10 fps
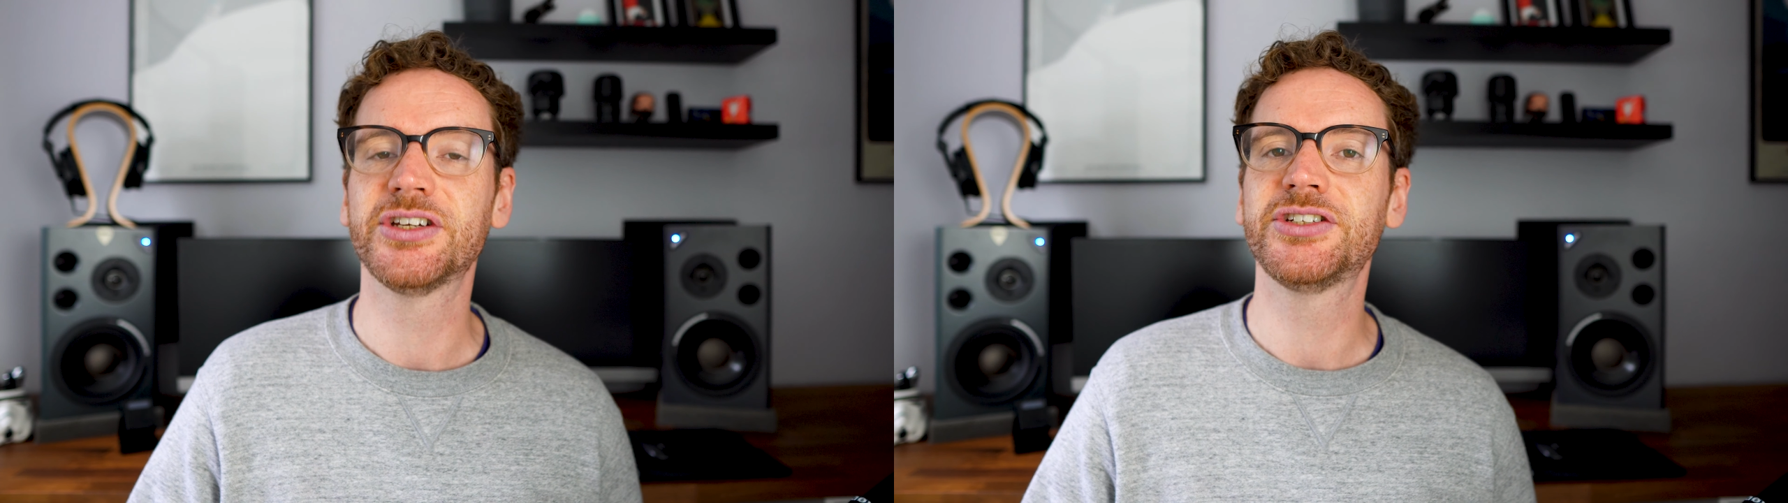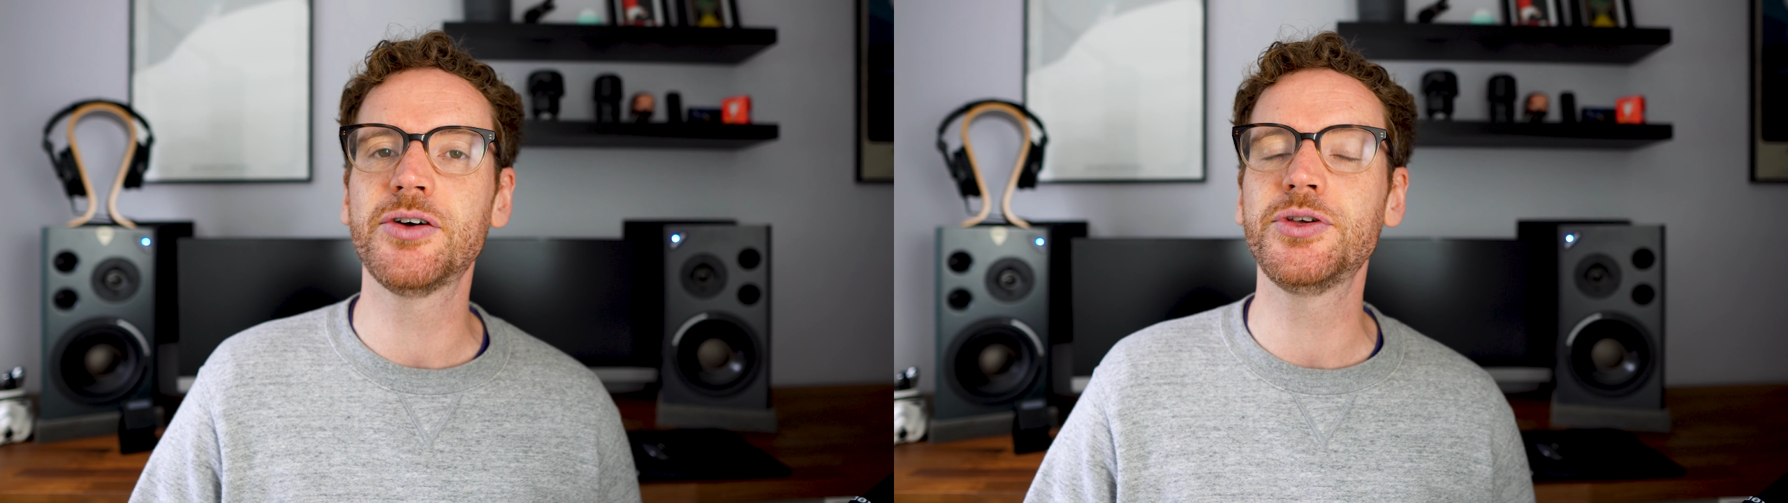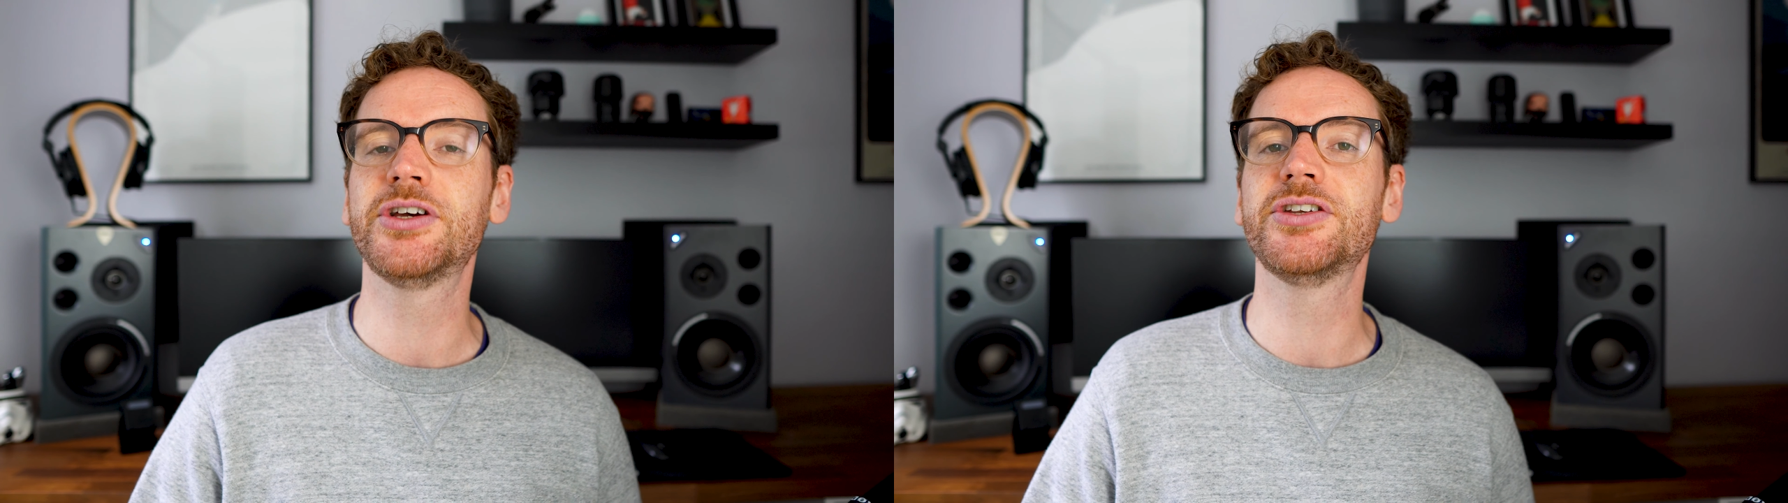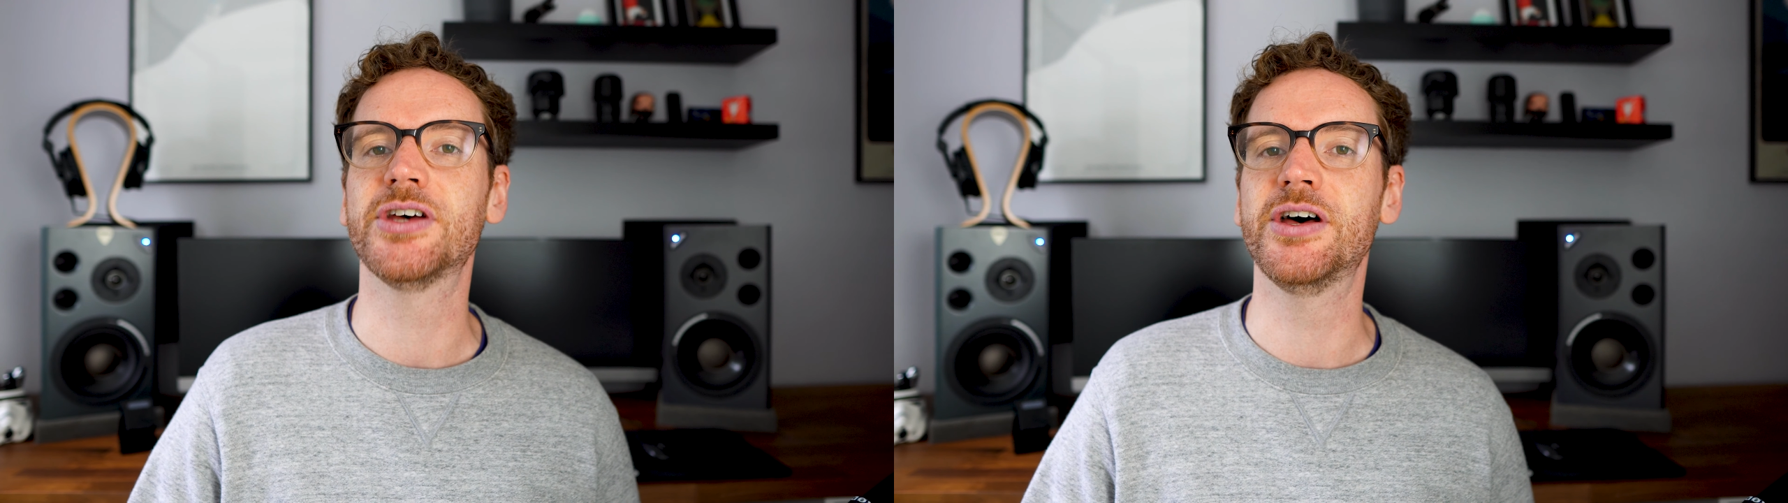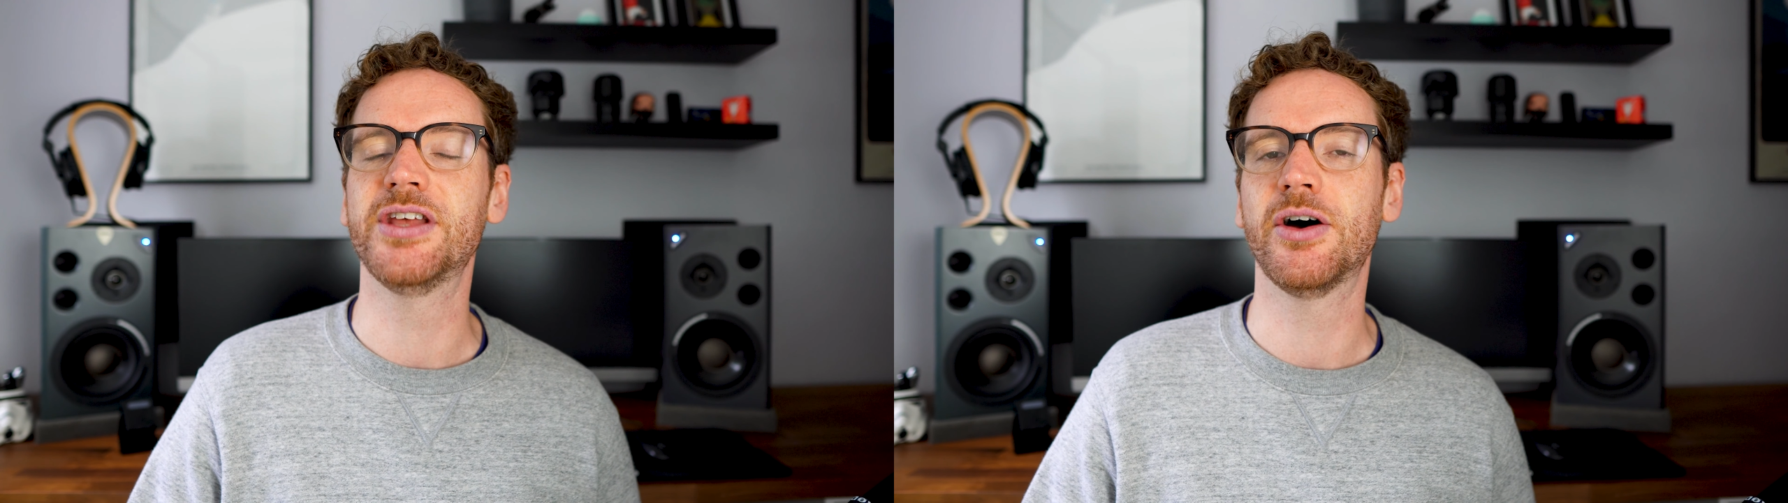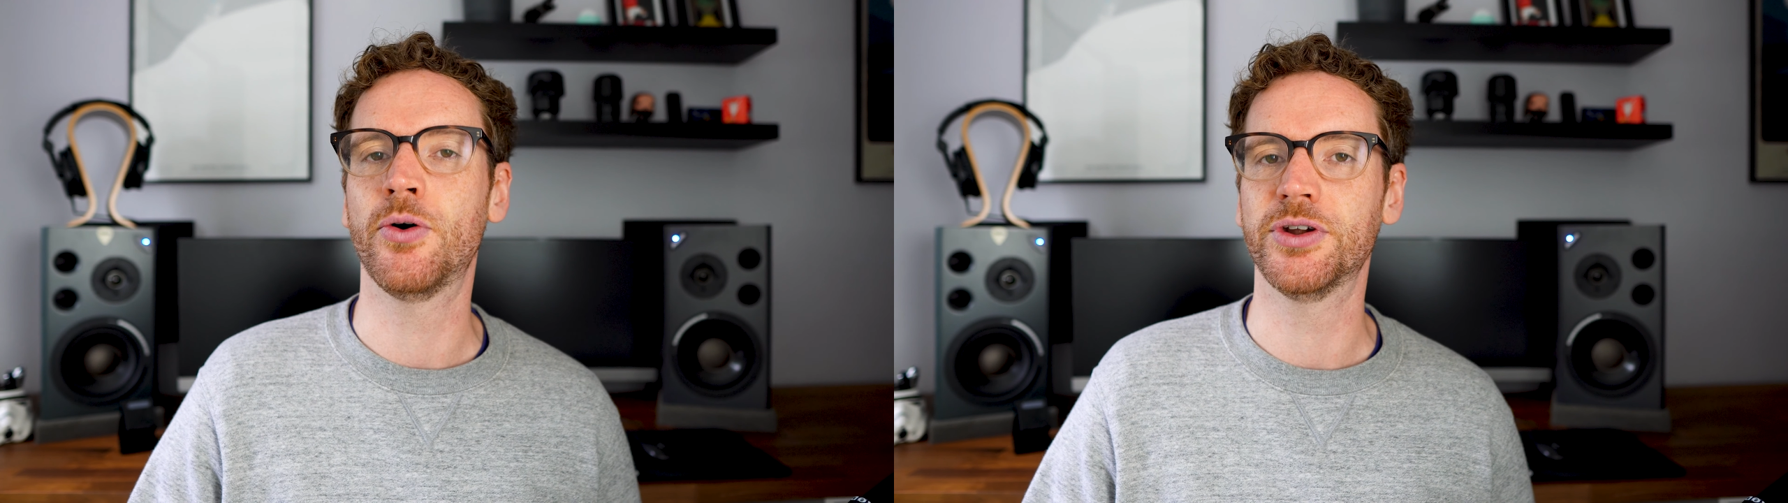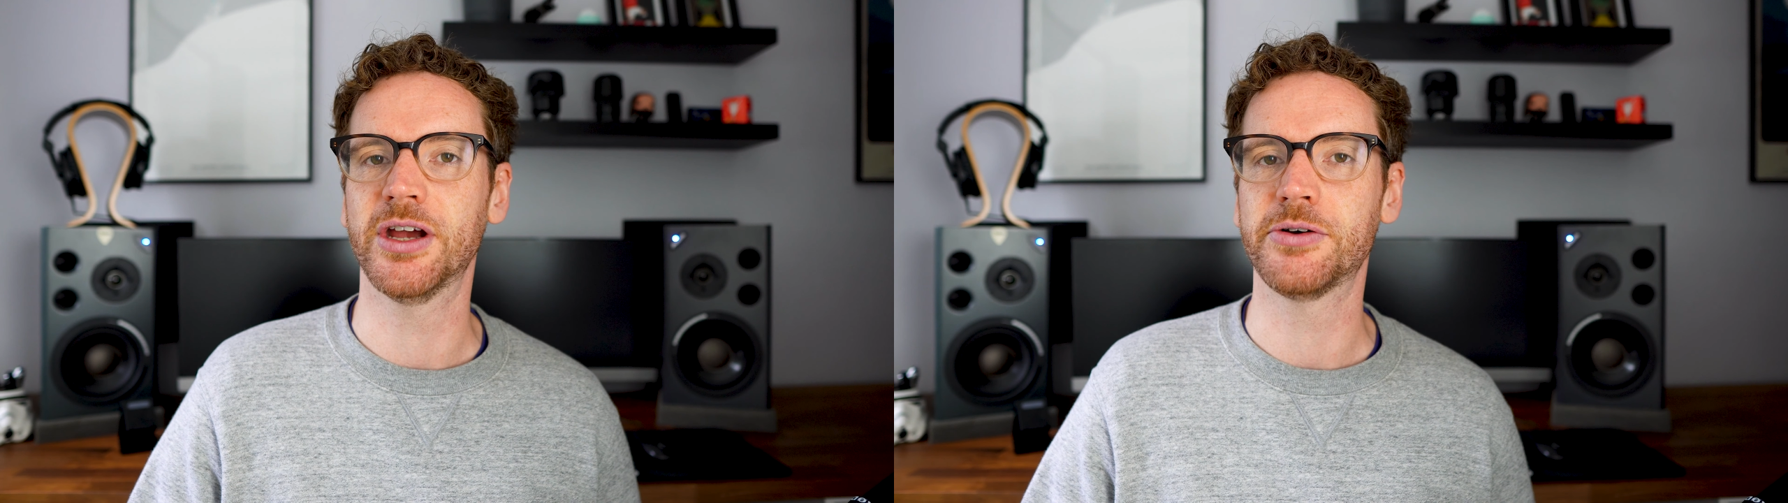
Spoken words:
so you can turn the audio